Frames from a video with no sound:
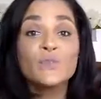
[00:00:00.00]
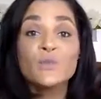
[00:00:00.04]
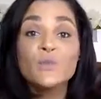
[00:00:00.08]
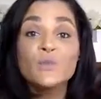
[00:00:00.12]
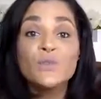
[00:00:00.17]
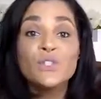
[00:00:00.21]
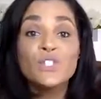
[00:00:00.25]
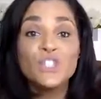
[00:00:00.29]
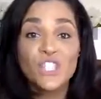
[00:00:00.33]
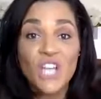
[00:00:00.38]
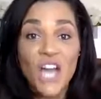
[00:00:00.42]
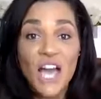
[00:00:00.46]

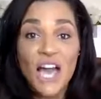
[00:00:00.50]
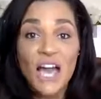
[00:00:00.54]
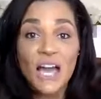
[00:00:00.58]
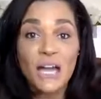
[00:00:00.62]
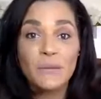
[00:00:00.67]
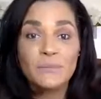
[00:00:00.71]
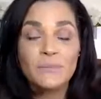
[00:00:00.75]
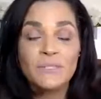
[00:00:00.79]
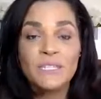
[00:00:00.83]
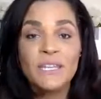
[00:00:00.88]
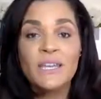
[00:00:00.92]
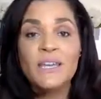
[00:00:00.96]
2
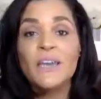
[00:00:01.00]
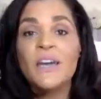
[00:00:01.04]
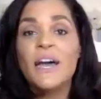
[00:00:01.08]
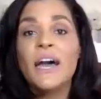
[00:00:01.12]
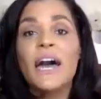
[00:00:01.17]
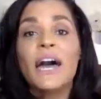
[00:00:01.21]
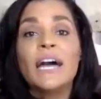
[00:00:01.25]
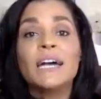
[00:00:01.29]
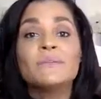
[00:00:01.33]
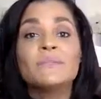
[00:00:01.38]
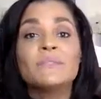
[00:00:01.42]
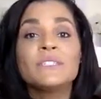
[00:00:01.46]
jobs.
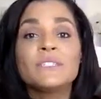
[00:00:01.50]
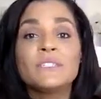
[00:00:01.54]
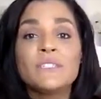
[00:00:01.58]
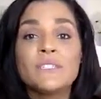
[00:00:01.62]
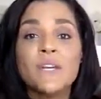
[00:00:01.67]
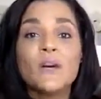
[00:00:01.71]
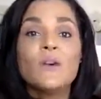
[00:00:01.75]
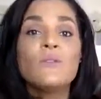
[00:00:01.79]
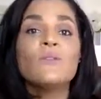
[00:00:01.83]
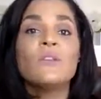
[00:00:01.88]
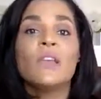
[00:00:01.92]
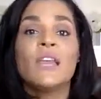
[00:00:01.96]
I'm
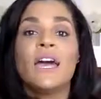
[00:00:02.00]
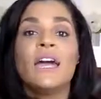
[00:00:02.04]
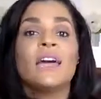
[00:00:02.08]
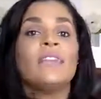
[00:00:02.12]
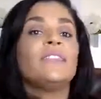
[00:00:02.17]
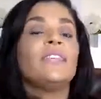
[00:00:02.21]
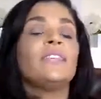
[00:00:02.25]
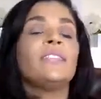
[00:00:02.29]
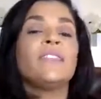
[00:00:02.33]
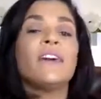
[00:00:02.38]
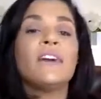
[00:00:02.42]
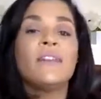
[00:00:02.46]
so
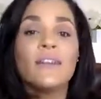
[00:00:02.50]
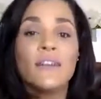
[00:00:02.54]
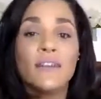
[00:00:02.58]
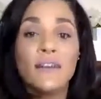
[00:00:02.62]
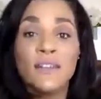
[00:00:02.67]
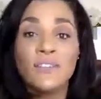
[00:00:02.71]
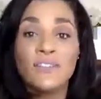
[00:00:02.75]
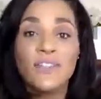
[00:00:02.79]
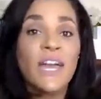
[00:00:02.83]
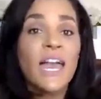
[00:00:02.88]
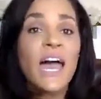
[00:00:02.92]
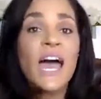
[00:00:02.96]
glad
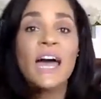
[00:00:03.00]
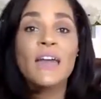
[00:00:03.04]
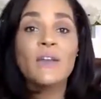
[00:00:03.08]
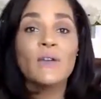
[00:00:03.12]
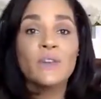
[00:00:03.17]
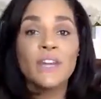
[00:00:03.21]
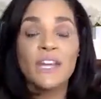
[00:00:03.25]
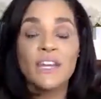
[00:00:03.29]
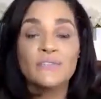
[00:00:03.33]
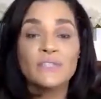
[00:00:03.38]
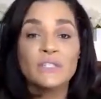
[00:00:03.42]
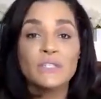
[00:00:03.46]
that I
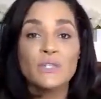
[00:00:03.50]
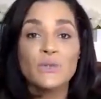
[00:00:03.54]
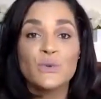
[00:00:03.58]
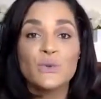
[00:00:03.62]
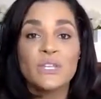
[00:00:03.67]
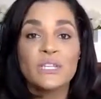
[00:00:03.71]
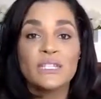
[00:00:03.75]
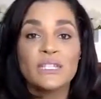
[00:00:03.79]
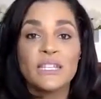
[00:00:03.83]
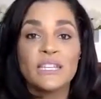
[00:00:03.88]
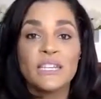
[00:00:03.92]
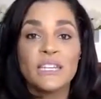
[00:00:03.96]
don't have to do
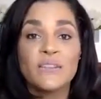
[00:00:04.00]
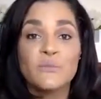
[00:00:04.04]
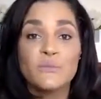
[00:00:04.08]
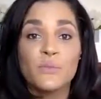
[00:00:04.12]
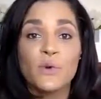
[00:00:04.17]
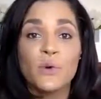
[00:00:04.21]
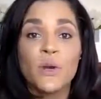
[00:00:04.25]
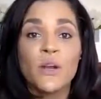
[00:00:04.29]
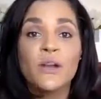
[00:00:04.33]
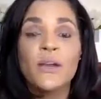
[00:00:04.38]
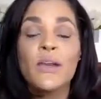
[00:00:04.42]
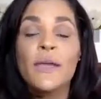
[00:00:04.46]
this
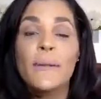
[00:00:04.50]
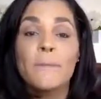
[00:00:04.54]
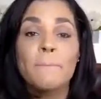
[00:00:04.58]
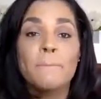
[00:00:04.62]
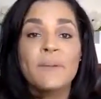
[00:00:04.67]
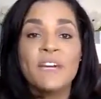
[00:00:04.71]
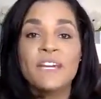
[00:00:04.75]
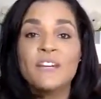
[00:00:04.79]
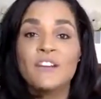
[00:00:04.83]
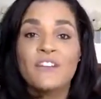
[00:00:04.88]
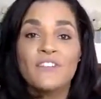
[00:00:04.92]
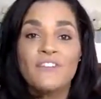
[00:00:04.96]
anymore.
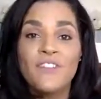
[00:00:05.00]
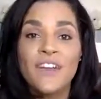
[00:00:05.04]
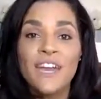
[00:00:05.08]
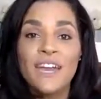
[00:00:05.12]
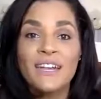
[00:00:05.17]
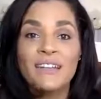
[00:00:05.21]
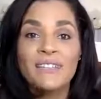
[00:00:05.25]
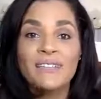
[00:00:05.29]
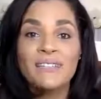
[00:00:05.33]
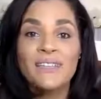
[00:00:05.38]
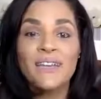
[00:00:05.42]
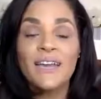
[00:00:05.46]
Matter of
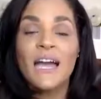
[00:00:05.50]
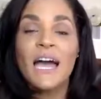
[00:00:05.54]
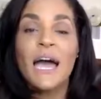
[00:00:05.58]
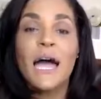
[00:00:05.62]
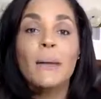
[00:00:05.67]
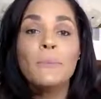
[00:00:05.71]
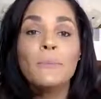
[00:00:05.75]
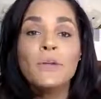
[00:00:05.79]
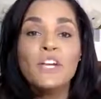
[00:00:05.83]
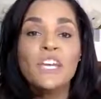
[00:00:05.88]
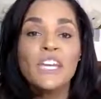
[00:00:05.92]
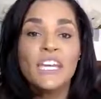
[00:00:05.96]
fact,
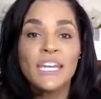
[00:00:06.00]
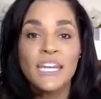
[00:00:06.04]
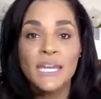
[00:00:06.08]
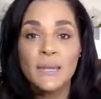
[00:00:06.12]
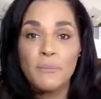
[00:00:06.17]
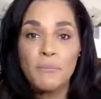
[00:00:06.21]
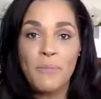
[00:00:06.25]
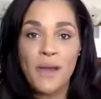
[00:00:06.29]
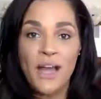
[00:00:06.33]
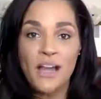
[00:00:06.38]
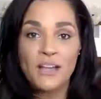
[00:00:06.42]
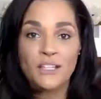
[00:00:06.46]
I'm going to
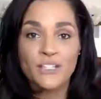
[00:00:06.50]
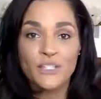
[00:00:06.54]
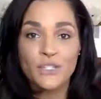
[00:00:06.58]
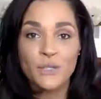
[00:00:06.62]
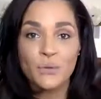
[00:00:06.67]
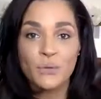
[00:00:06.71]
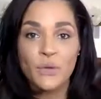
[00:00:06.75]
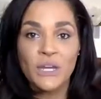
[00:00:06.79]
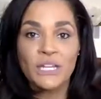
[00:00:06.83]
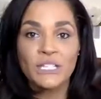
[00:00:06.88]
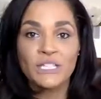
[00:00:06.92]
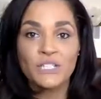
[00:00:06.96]
inbox
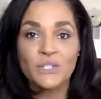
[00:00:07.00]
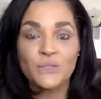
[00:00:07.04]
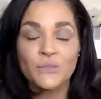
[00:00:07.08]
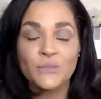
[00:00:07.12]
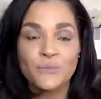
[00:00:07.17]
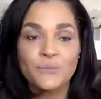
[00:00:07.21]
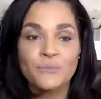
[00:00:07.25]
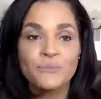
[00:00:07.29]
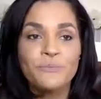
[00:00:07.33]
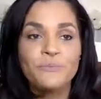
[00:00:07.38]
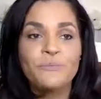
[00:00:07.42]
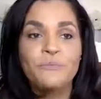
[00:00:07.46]
you,
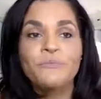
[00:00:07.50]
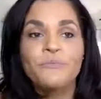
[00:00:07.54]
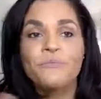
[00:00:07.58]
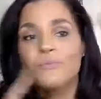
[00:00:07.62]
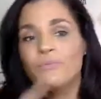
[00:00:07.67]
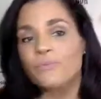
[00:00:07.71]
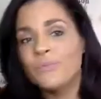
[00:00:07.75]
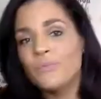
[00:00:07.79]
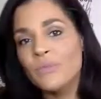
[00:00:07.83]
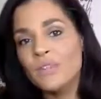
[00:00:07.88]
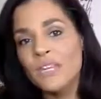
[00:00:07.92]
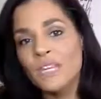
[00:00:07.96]
Rachel.
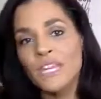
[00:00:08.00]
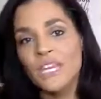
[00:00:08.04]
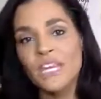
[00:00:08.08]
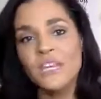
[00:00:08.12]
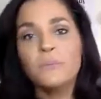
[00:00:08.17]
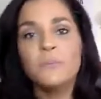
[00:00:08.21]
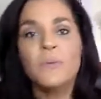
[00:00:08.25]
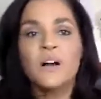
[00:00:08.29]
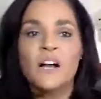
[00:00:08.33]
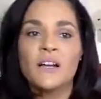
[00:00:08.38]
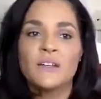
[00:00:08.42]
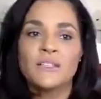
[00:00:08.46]

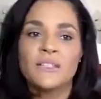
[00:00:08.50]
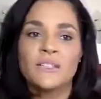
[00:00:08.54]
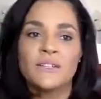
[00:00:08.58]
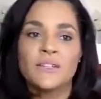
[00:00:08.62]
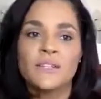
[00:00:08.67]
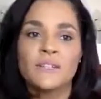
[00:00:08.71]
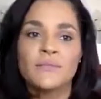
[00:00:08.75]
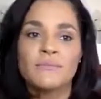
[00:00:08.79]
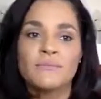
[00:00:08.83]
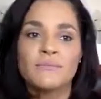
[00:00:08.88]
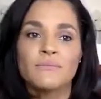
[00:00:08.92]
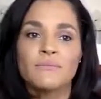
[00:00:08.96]
Inbox
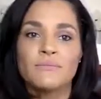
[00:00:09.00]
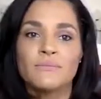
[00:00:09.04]
her.